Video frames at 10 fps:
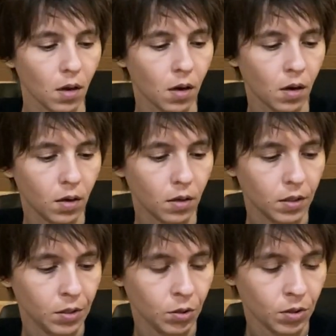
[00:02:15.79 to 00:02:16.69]
Uh,
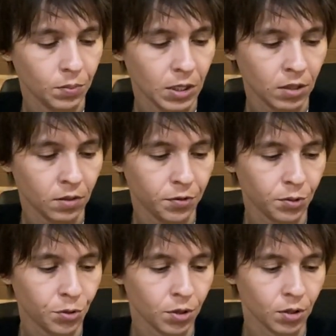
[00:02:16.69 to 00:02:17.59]
in your immediate
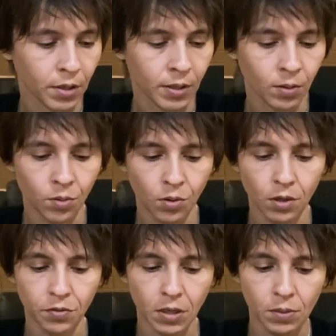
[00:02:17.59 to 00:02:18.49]
future, you get the
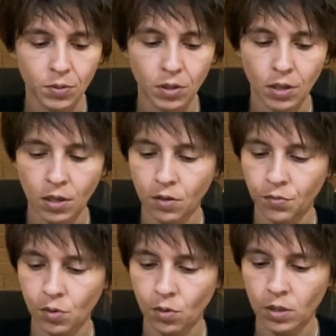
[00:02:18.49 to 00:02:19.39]
Three of Cups, the King
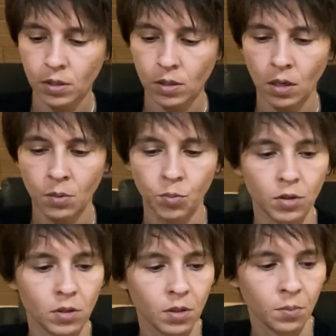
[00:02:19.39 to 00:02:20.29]
of Swords, and the
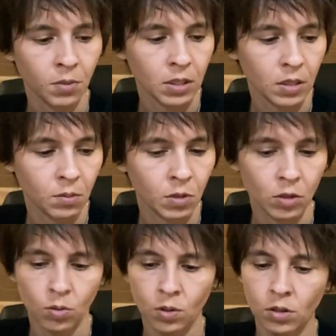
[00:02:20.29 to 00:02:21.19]
Empress. Somebody's
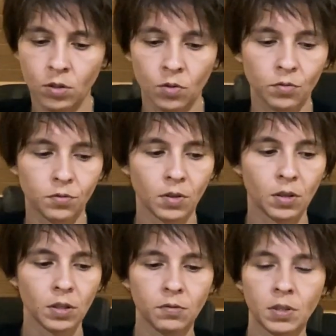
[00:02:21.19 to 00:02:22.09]
coming towards you,
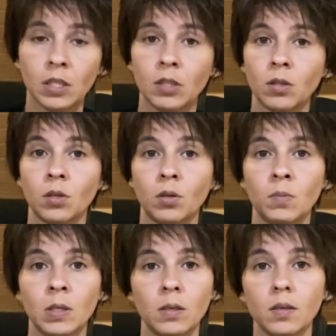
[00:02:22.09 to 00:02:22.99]
very, very
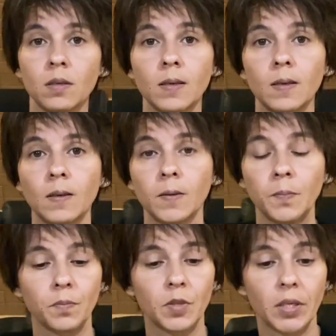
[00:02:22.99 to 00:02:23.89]
determined
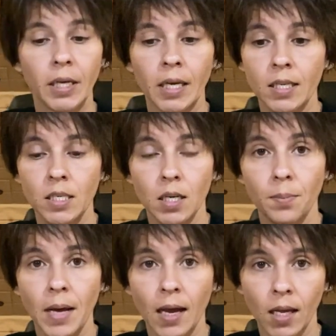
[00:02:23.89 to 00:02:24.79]
to get you
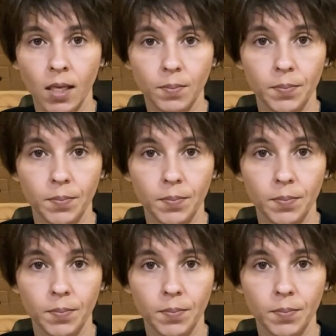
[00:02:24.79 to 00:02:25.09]
back.